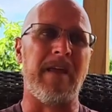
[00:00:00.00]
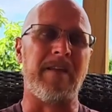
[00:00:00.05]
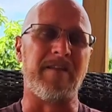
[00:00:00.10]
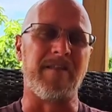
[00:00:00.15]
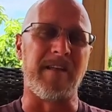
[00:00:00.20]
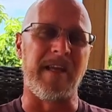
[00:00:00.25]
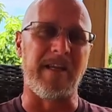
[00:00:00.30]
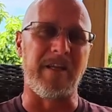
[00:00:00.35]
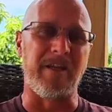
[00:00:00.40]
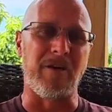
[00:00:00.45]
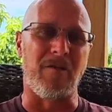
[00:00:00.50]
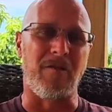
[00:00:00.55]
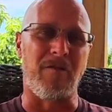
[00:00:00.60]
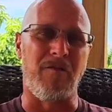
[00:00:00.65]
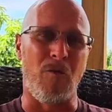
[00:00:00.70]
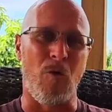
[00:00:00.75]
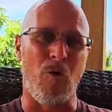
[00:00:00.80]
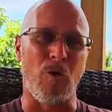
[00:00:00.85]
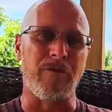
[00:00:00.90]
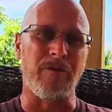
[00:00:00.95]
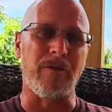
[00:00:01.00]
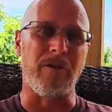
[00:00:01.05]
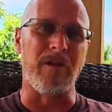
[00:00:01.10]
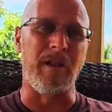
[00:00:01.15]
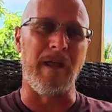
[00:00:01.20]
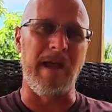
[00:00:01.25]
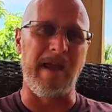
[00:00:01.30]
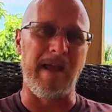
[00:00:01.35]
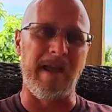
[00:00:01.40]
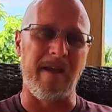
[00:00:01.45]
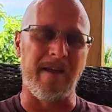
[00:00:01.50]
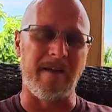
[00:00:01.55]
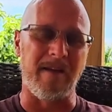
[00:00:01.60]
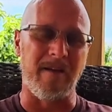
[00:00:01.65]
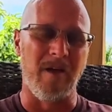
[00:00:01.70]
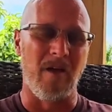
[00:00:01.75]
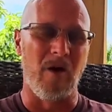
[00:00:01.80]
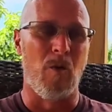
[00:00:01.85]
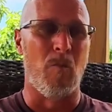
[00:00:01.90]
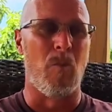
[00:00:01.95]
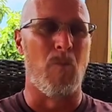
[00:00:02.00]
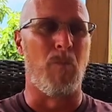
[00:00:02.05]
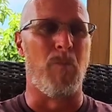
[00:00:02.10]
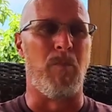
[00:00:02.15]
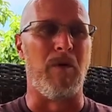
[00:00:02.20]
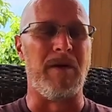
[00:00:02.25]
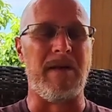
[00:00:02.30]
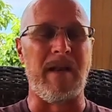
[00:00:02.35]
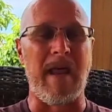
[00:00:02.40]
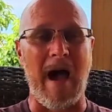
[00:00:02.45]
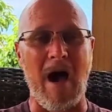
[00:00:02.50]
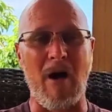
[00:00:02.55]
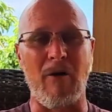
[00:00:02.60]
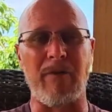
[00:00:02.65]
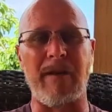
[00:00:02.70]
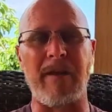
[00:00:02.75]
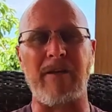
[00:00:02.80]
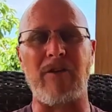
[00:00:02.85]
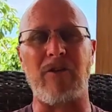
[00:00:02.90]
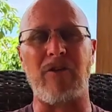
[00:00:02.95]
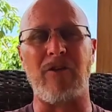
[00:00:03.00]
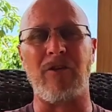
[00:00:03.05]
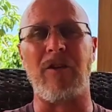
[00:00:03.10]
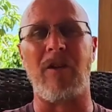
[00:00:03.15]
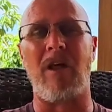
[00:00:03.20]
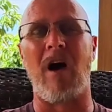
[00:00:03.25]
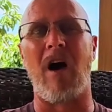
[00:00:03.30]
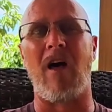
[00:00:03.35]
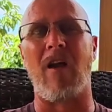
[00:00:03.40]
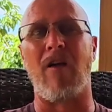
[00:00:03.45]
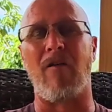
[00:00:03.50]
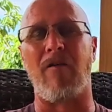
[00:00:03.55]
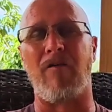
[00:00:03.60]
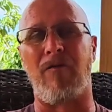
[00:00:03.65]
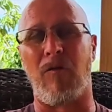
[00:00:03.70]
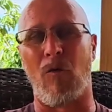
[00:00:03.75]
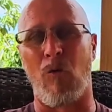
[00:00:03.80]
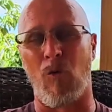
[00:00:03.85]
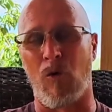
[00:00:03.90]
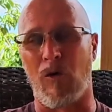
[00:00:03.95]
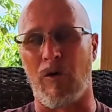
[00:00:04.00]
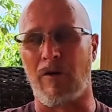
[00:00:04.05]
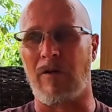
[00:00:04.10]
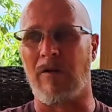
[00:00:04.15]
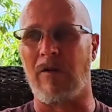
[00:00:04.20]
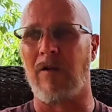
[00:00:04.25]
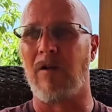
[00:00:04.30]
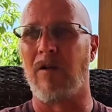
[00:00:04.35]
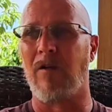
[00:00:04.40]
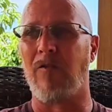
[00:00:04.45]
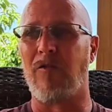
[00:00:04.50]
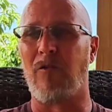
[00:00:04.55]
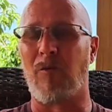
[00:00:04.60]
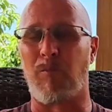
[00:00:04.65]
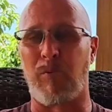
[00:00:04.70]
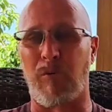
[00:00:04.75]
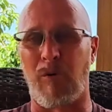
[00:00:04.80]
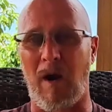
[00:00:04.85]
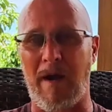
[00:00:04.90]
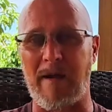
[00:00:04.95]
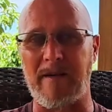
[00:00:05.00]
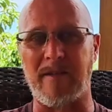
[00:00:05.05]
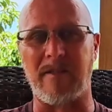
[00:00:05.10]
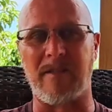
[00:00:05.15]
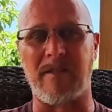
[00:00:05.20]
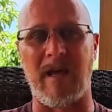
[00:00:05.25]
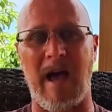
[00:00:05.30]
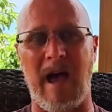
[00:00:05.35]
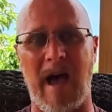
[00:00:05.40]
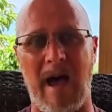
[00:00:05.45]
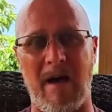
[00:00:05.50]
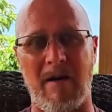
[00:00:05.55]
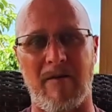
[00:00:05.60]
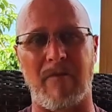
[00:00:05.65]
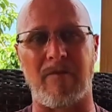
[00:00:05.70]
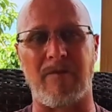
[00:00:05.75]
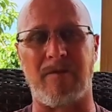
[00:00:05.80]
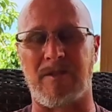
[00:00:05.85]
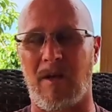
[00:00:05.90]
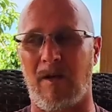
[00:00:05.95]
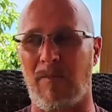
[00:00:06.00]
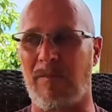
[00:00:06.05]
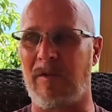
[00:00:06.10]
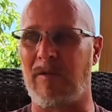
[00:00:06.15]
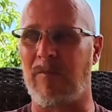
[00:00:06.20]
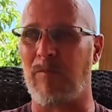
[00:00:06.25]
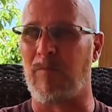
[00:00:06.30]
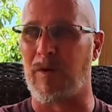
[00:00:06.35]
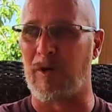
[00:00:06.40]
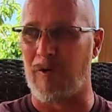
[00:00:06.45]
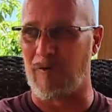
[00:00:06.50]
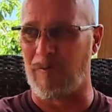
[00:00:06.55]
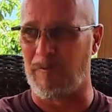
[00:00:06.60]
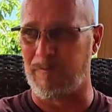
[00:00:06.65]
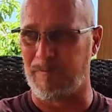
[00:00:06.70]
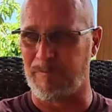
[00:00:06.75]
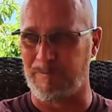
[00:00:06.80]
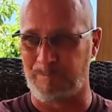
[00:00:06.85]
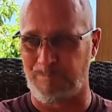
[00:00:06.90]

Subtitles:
is they could afford the land, but now they could not afford the price to have something built.